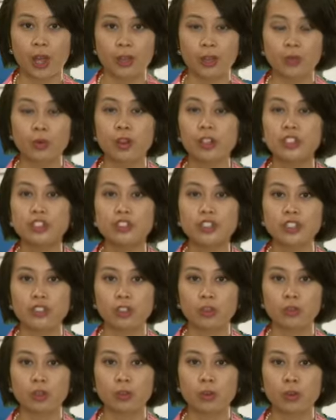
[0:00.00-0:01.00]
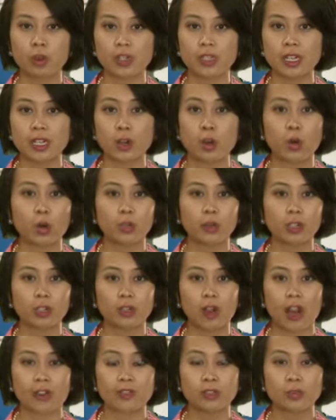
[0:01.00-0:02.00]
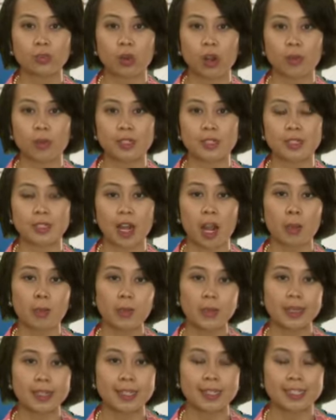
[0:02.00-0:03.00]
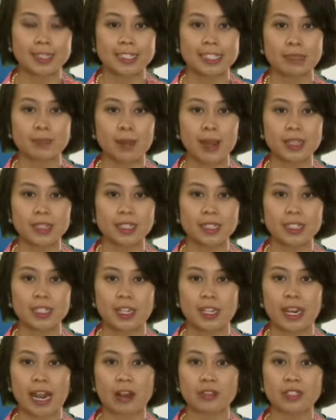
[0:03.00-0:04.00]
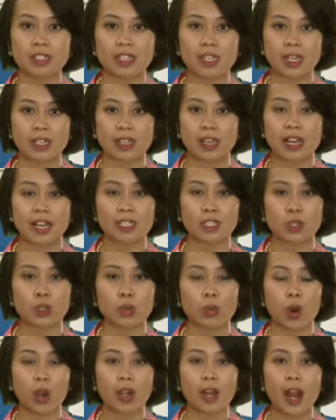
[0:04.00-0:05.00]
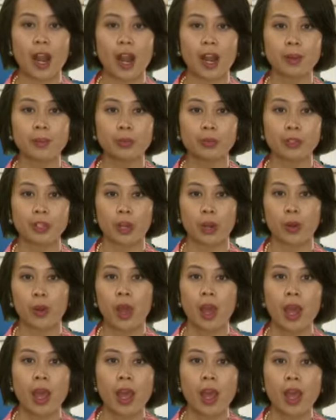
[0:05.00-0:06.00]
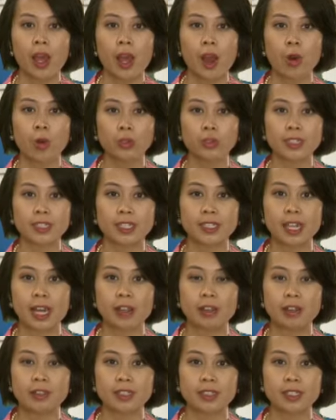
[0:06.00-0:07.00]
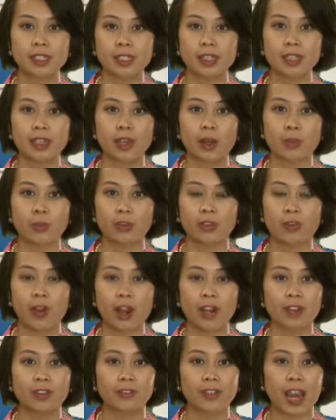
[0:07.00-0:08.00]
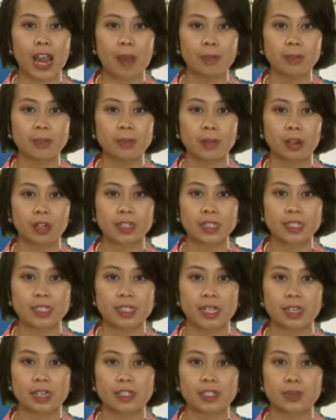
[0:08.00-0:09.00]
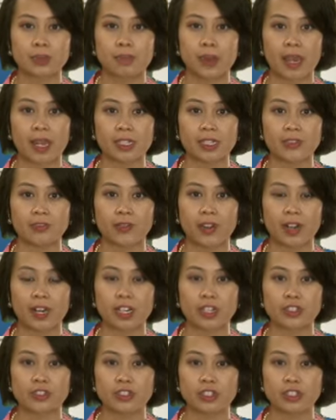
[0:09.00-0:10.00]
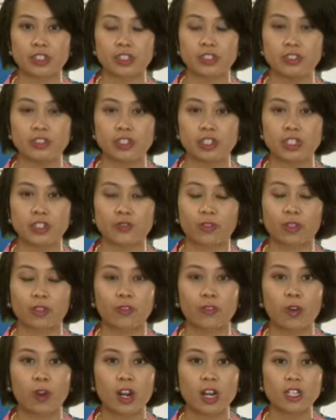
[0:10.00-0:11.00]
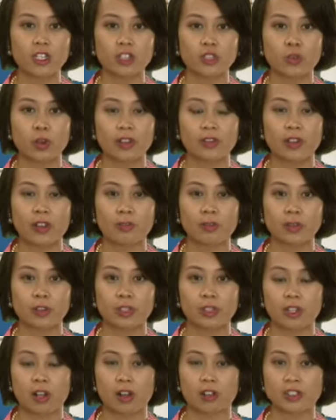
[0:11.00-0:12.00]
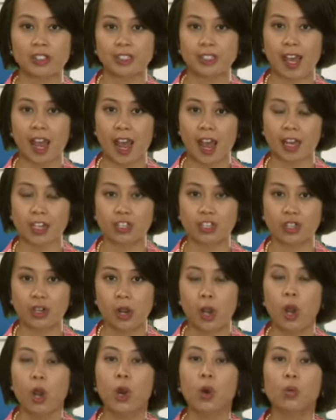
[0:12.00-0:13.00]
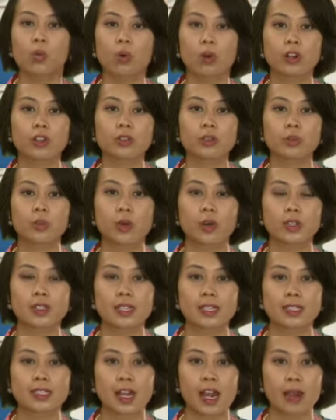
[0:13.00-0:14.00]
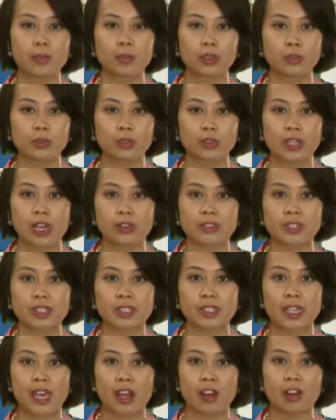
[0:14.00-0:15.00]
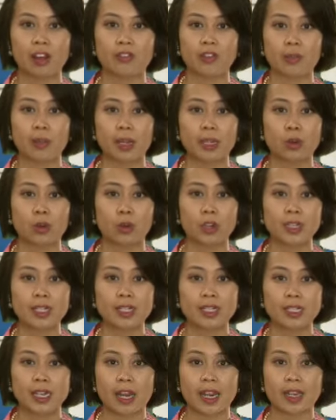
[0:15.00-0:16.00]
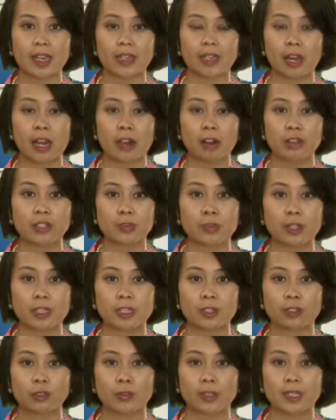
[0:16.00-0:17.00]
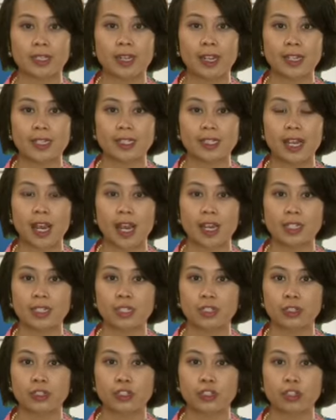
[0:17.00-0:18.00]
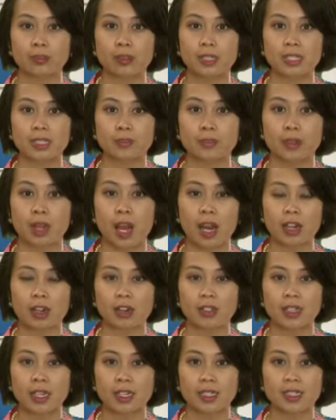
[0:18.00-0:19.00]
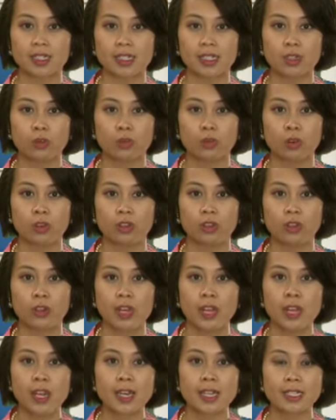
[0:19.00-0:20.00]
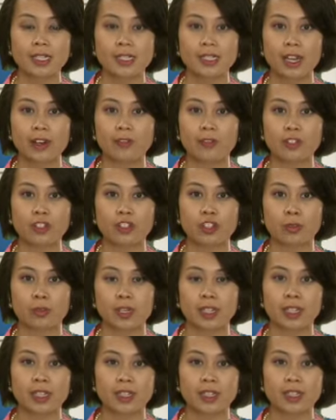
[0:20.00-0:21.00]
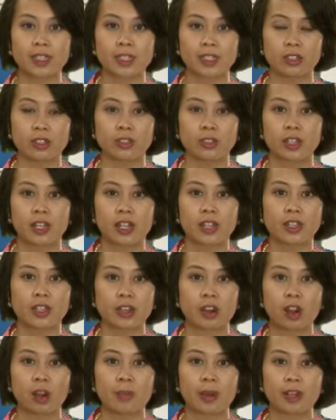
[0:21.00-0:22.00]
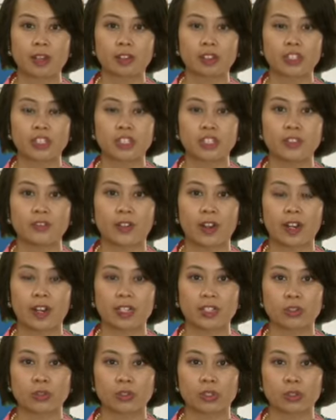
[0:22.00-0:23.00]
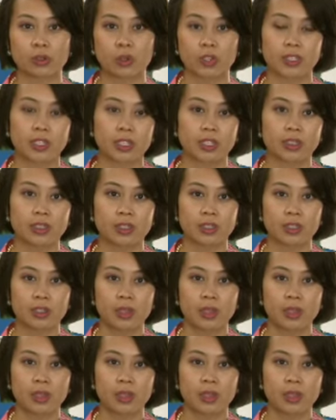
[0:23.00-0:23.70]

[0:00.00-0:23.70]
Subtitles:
The Wall Street Journal reports that Kohlberg Kravis Roberts Co. is expected to announce today that it has acquired Ipreo Holdings LLC, a provider of capital markets data to banks and financial institutions, for $425 million in cash. Reuters reports that Daimler ruled out the sale of a minority stake in aerospace group EADS to German suppliers and sees a role instead for Germany in the deal, the carmaker's chief finance told sources.